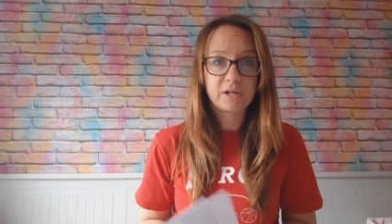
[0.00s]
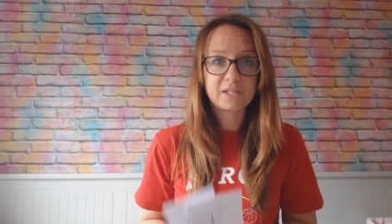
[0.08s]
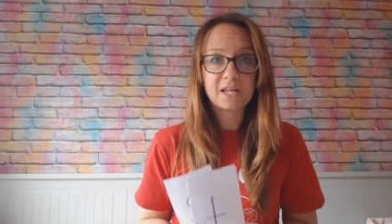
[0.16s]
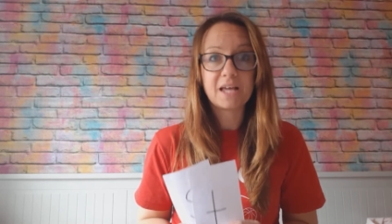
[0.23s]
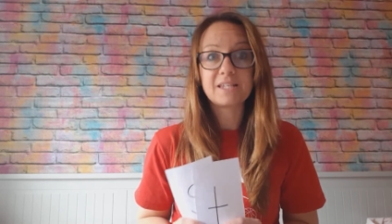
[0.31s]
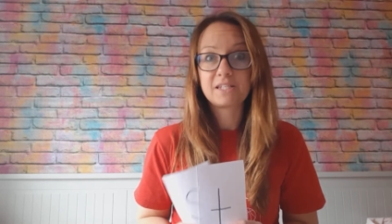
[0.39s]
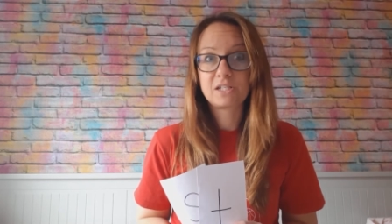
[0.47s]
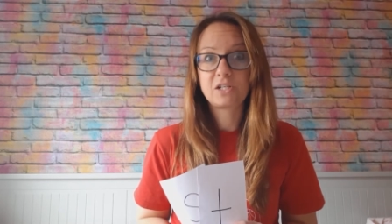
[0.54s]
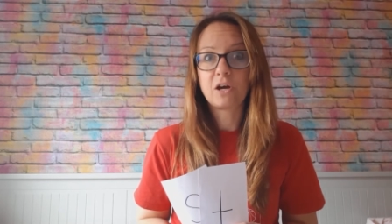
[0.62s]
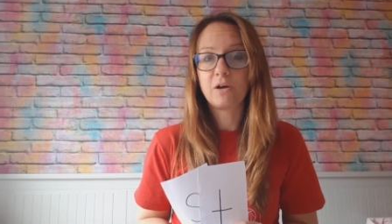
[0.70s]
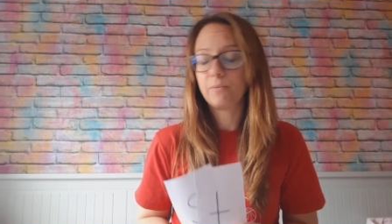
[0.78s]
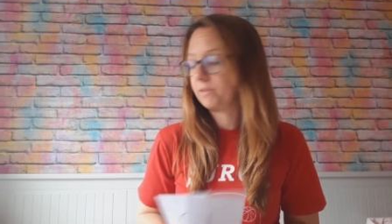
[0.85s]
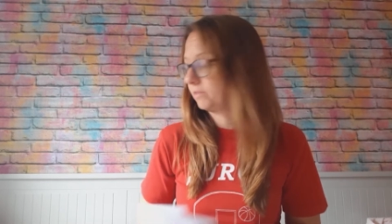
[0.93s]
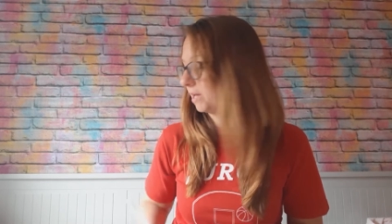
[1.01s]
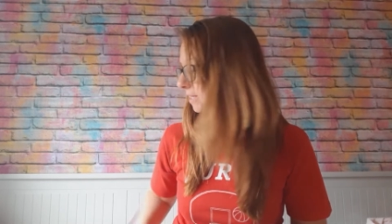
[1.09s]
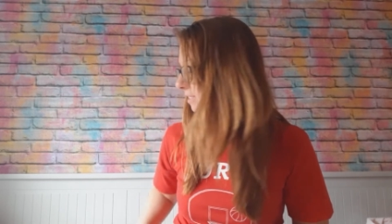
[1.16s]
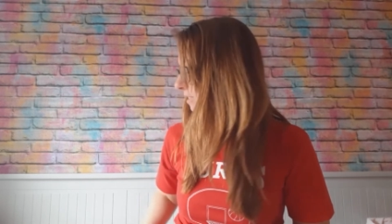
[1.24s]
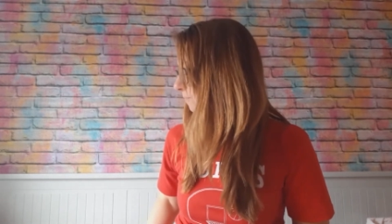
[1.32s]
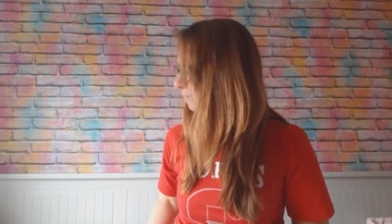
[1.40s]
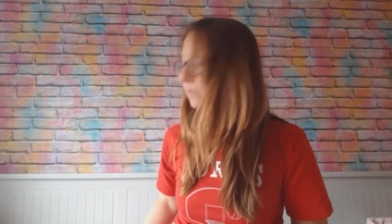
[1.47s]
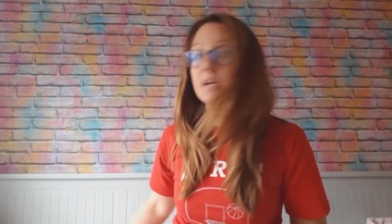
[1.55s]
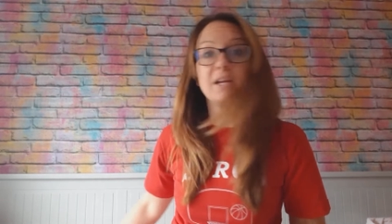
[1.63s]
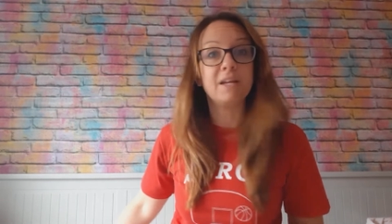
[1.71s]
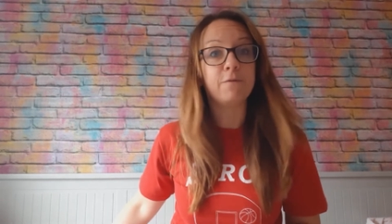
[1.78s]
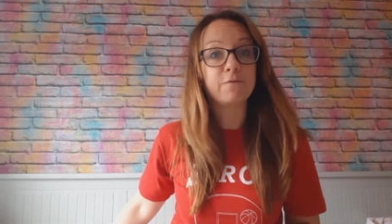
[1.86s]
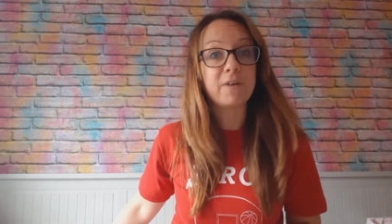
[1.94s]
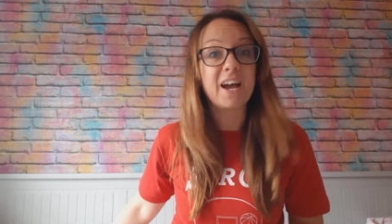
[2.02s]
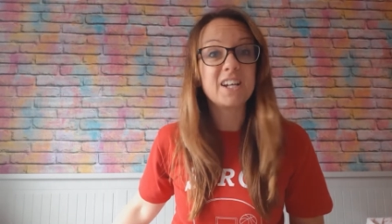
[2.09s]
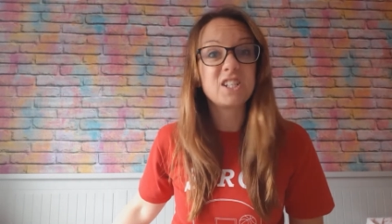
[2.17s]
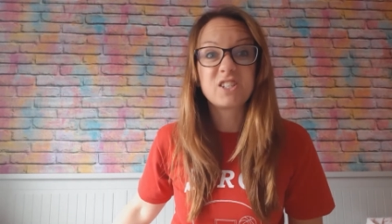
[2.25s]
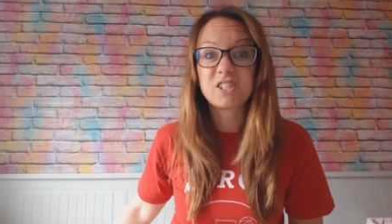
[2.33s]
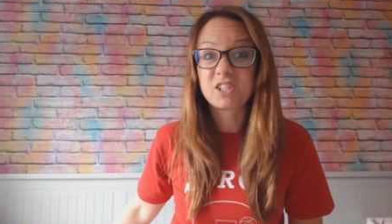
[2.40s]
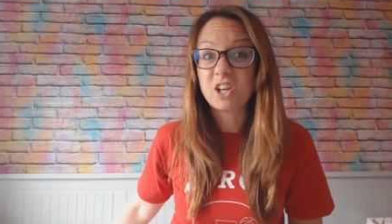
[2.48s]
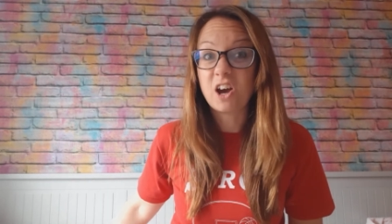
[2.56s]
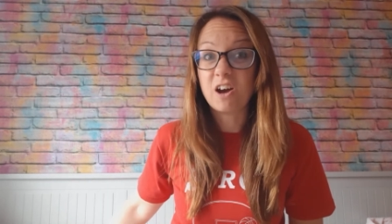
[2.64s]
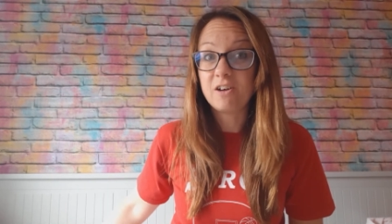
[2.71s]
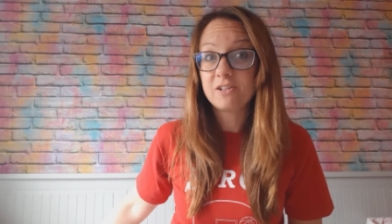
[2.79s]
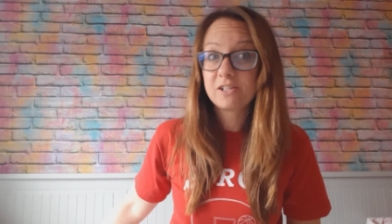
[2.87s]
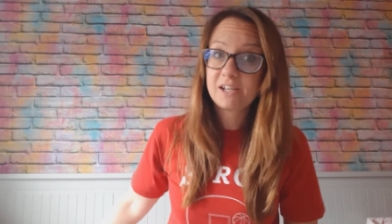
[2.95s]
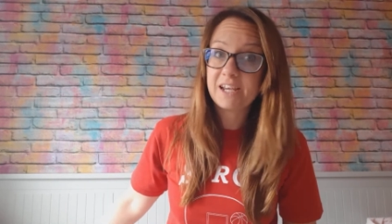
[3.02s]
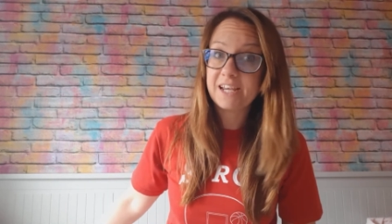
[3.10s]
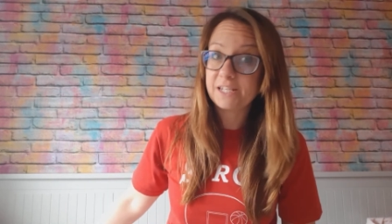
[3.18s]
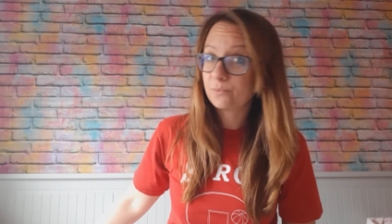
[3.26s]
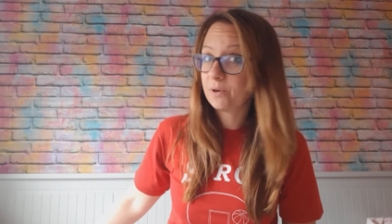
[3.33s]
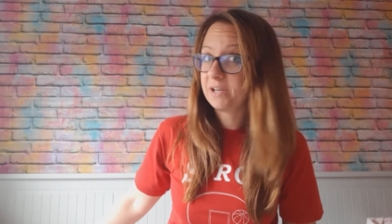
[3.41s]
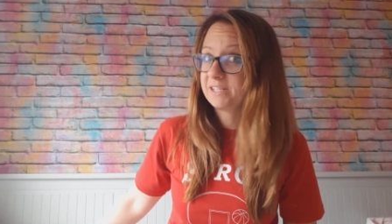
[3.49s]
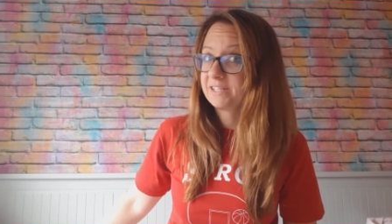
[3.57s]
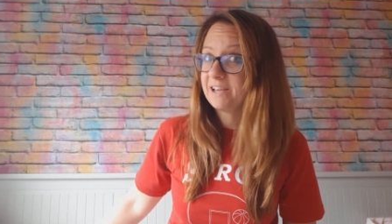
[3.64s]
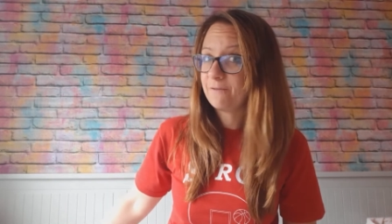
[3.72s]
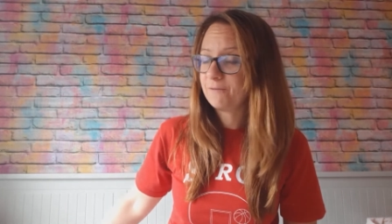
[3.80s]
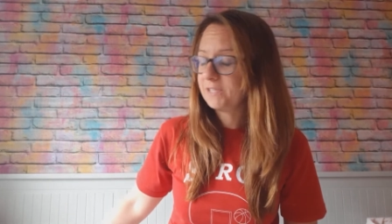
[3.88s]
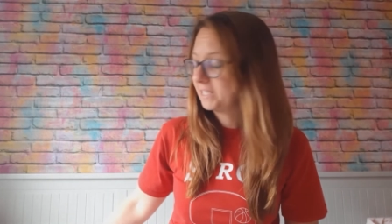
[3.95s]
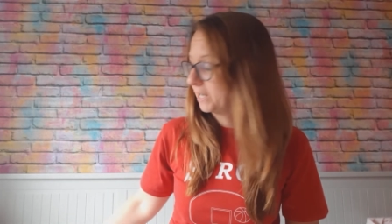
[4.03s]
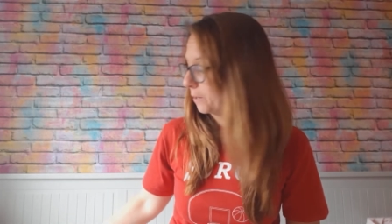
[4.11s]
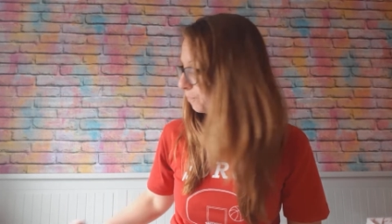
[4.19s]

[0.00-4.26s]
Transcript: that start with this. In fact, start is one itself, isn't it?